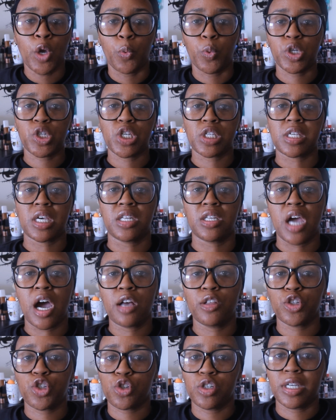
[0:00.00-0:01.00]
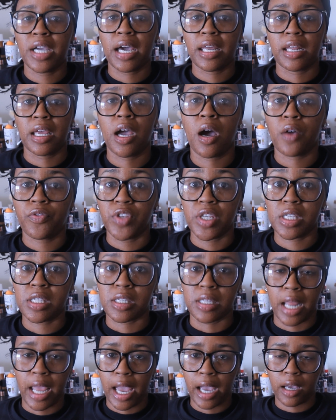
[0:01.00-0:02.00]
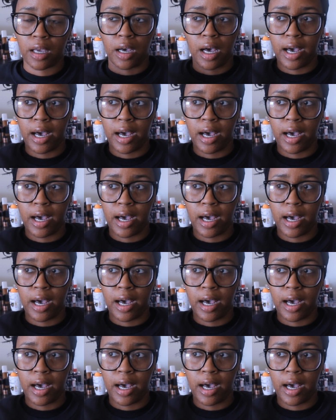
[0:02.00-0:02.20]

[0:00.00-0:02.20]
which is a Dollar Tree kind of healthy snack.